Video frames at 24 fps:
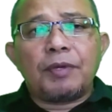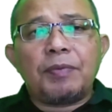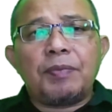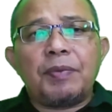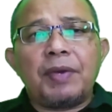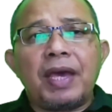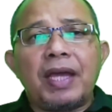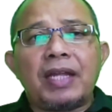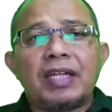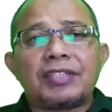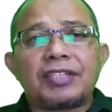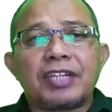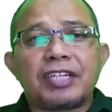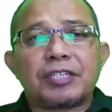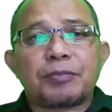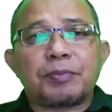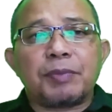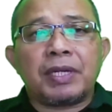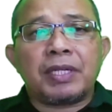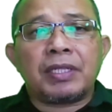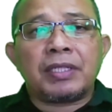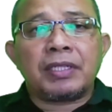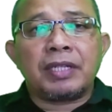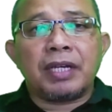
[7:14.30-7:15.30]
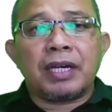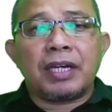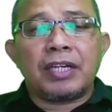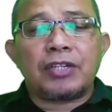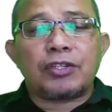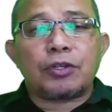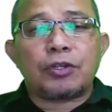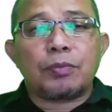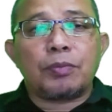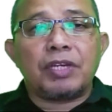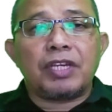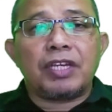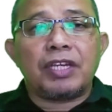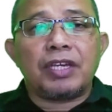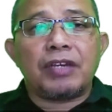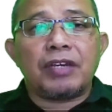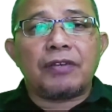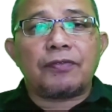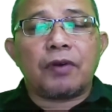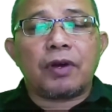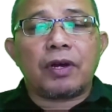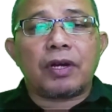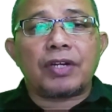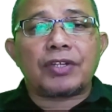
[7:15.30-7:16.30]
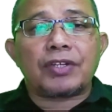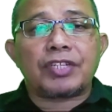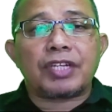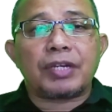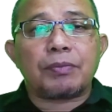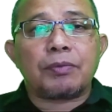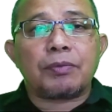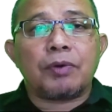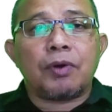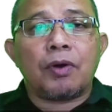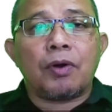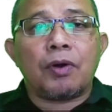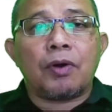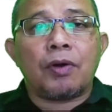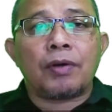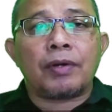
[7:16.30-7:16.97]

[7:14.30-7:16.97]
PBL assessment should be focusing more